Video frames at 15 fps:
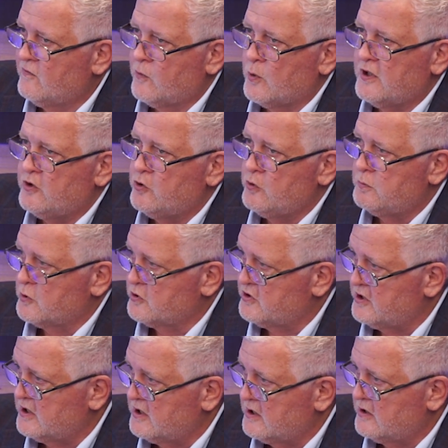
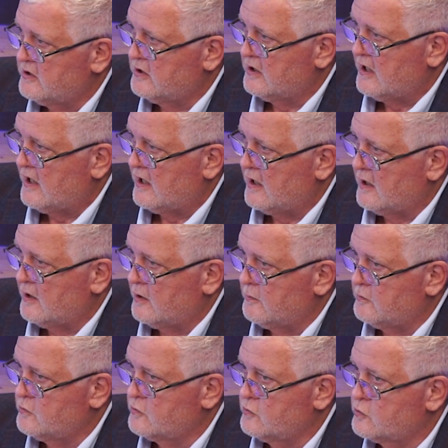
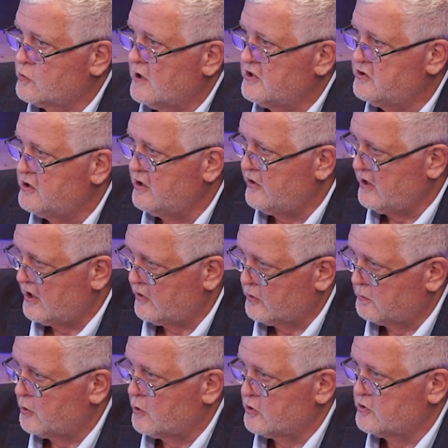42% trusted the
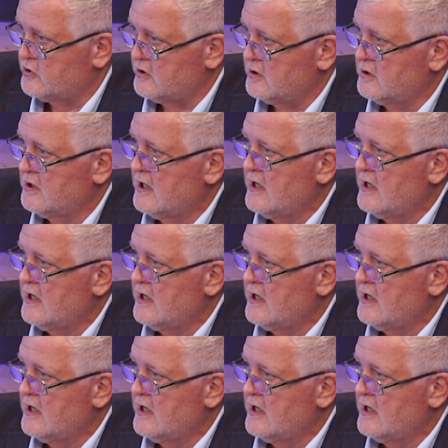other person.